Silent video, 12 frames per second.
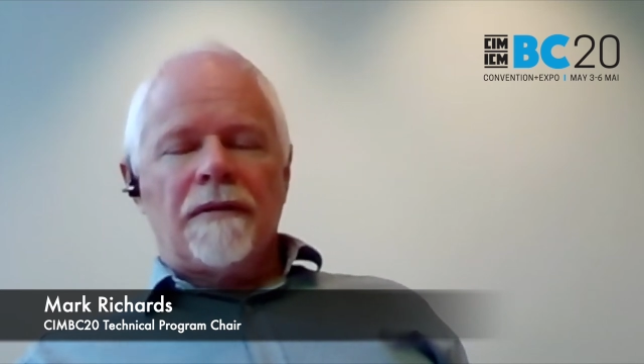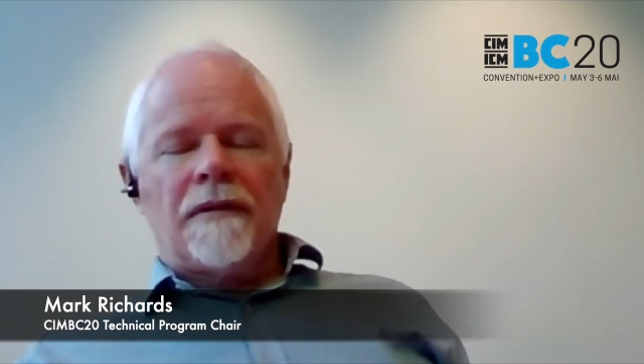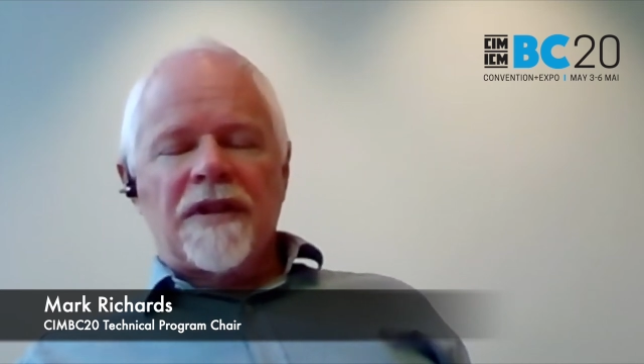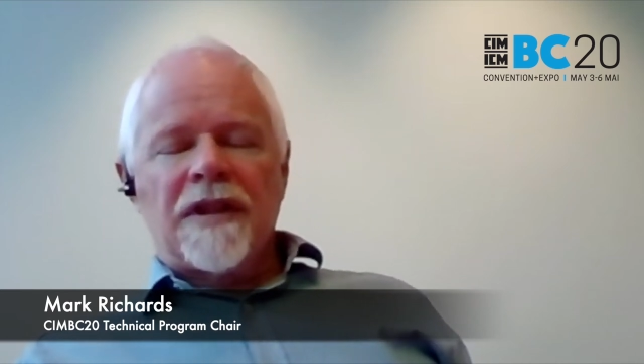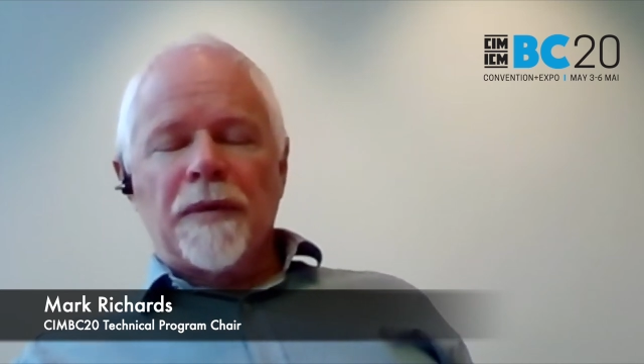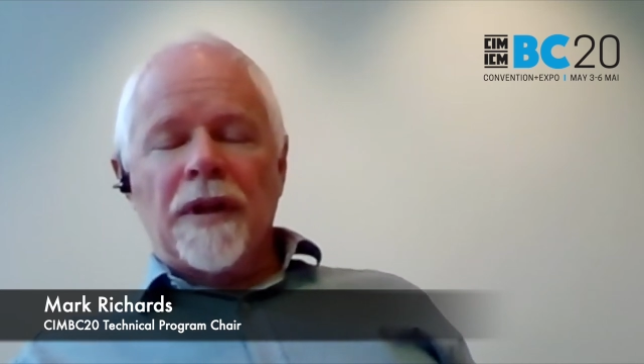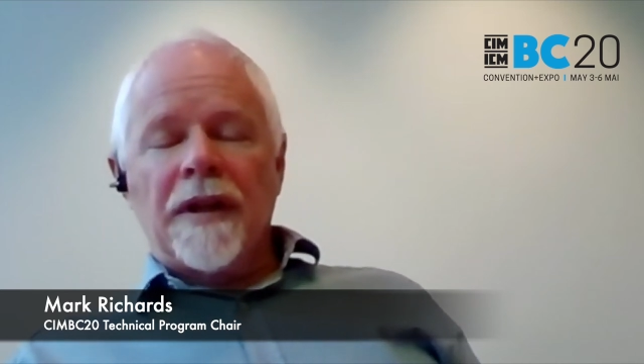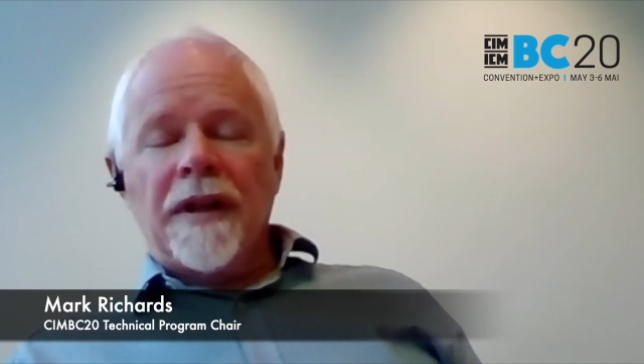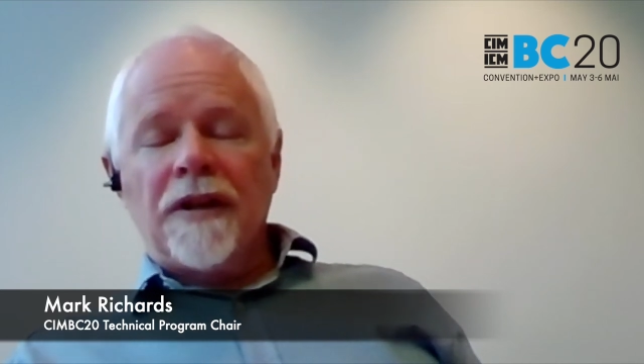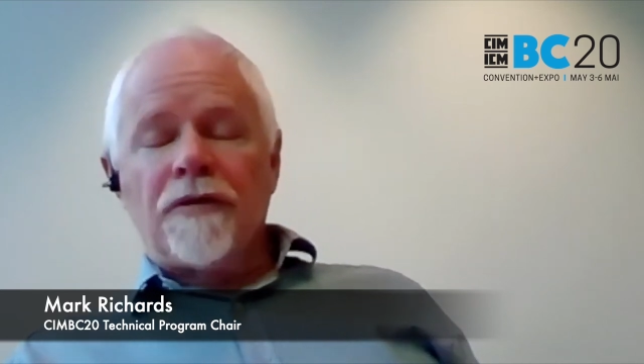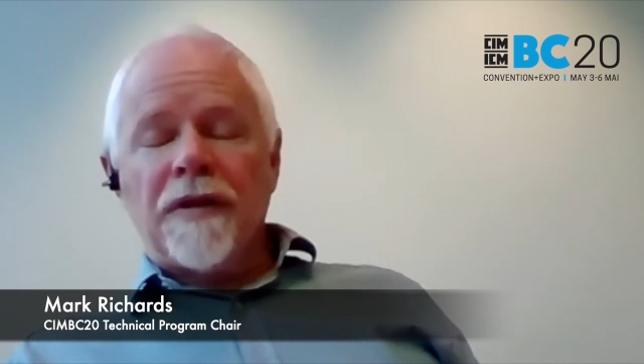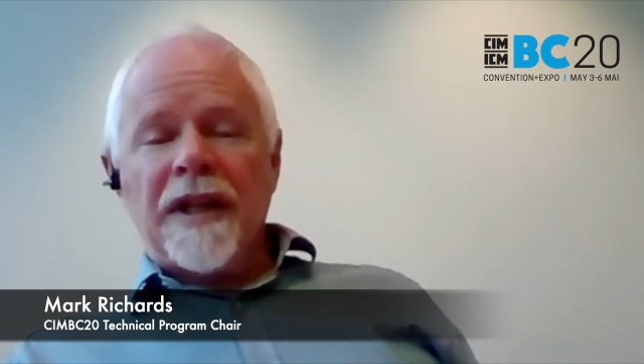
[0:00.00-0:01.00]

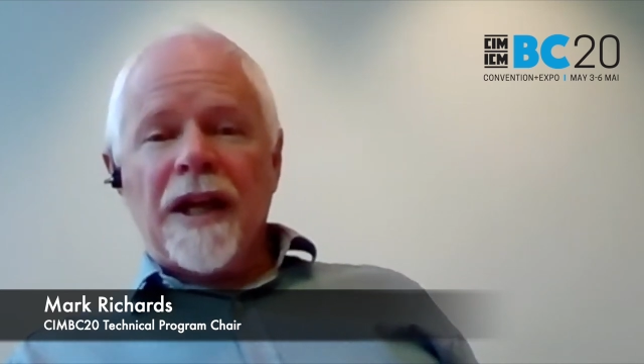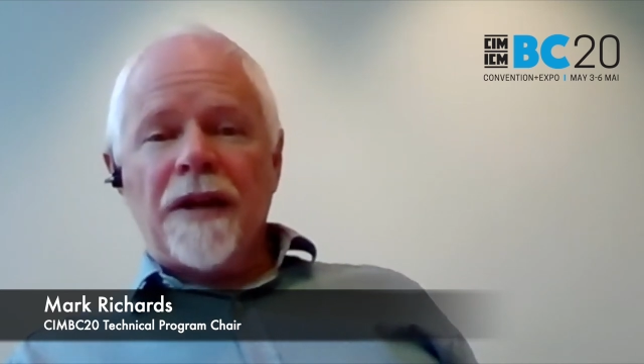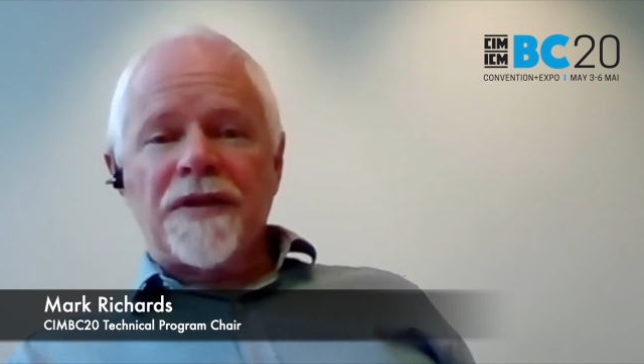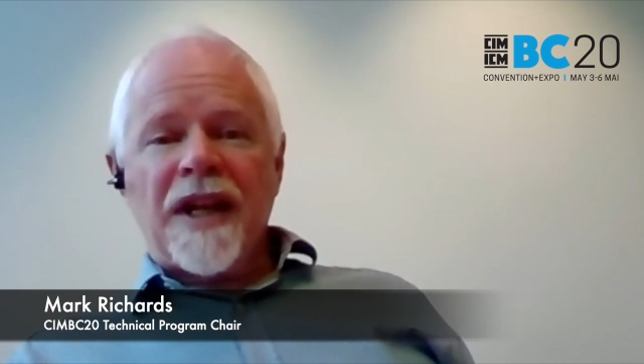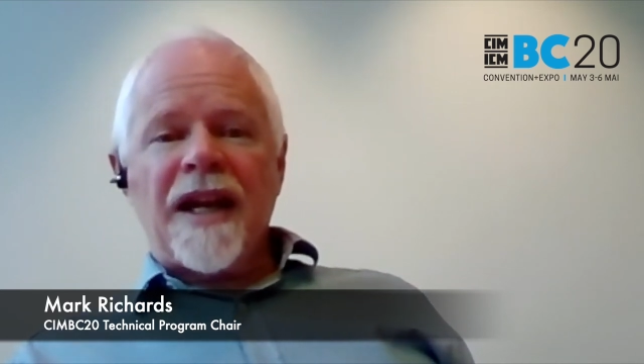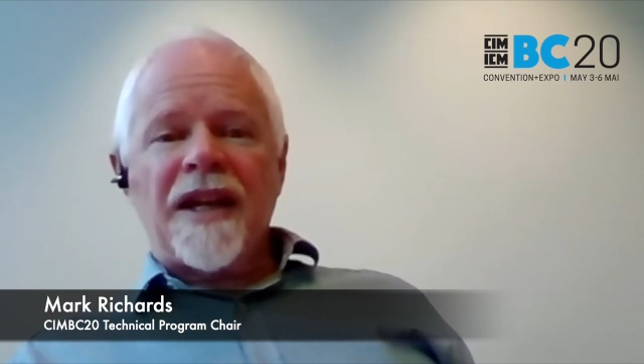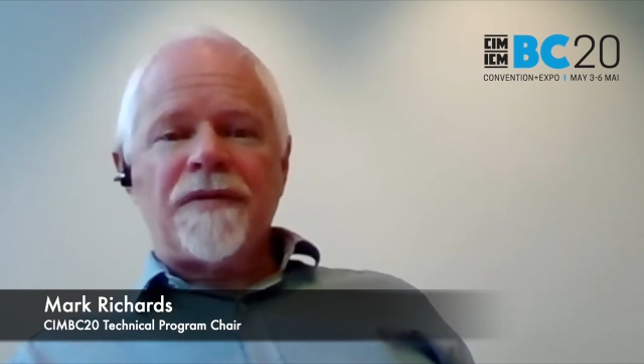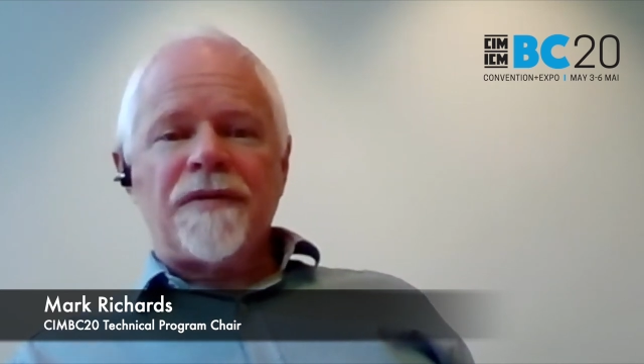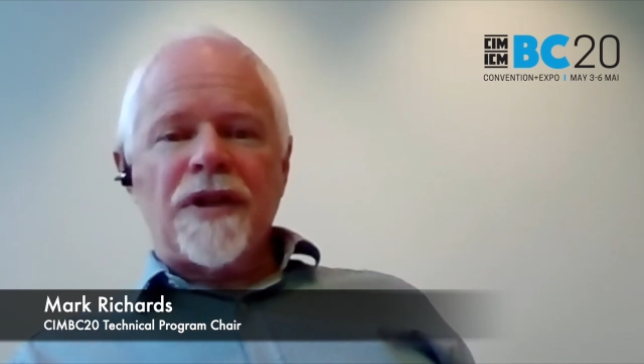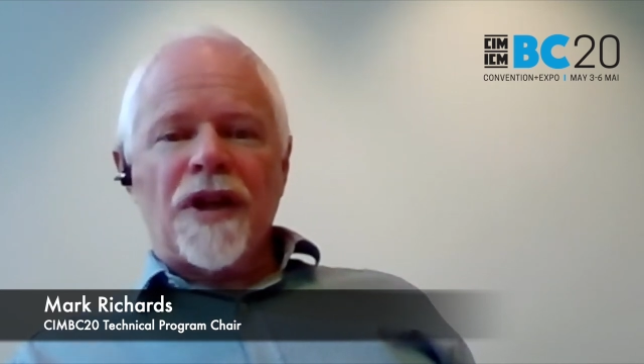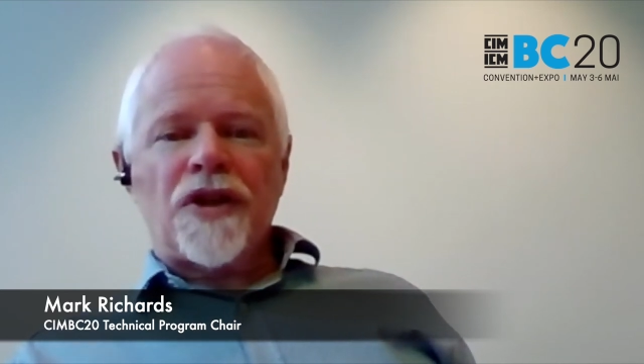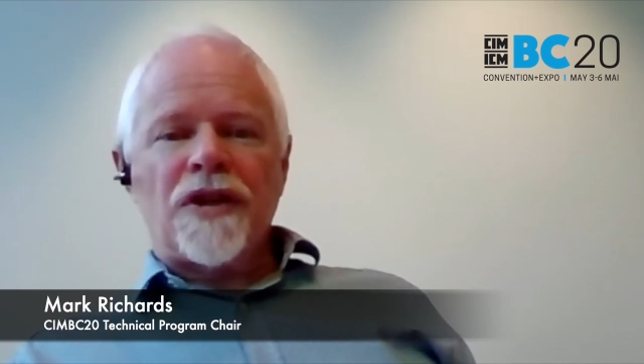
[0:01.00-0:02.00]
similarly, greenhouse gas
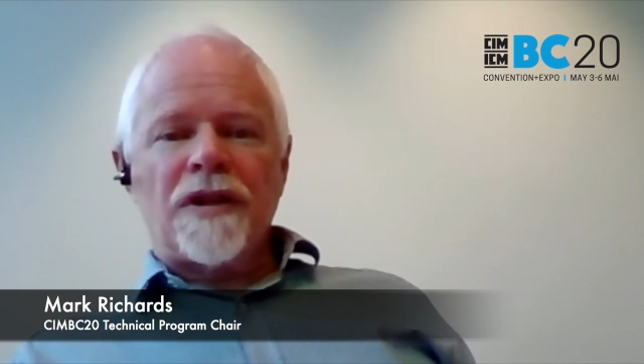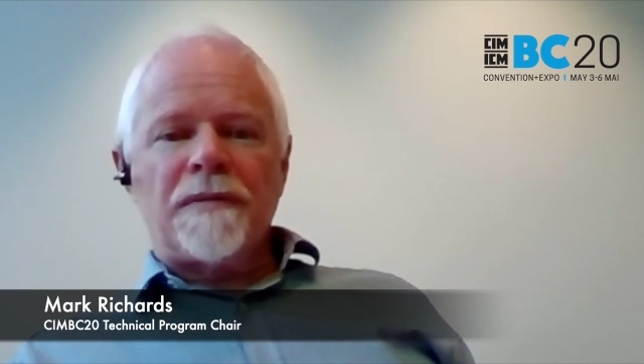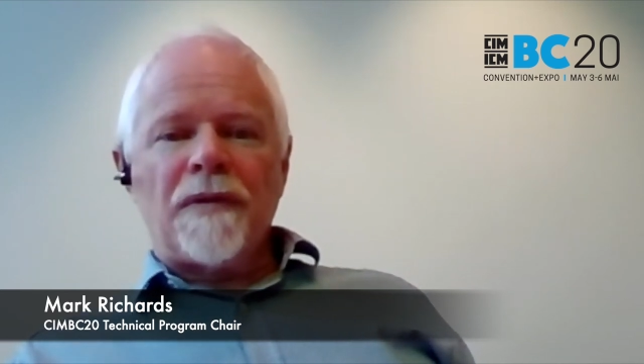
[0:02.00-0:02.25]
reduction is